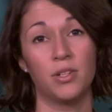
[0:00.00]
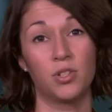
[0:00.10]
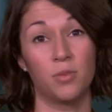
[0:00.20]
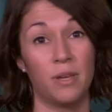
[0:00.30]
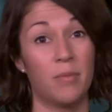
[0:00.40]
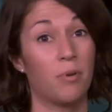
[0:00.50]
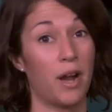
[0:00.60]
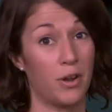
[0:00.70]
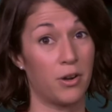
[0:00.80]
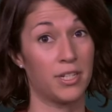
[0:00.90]
should be a
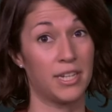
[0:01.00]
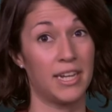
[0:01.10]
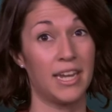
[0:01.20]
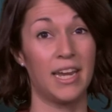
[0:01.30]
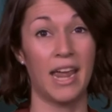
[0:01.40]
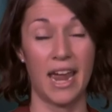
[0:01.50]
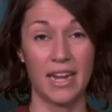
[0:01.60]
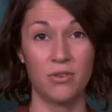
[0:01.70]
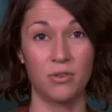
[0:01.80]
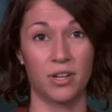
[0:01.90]
priority in
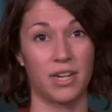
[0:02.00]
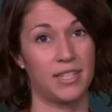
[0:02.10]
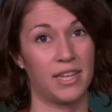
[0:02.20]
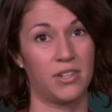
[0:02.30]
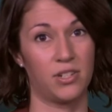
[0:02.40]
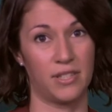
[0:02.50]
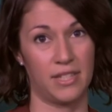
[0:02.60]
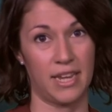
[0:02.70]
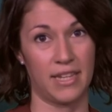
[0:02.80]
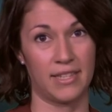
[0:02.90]
any organisation's
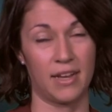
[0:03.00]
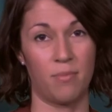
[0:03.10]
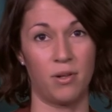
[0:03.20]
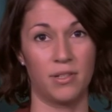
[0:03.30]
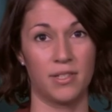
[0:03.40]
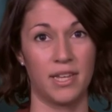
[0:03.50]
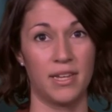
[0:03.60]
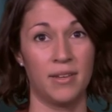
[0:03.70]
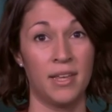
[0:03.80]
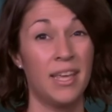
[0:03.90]
CSR policy,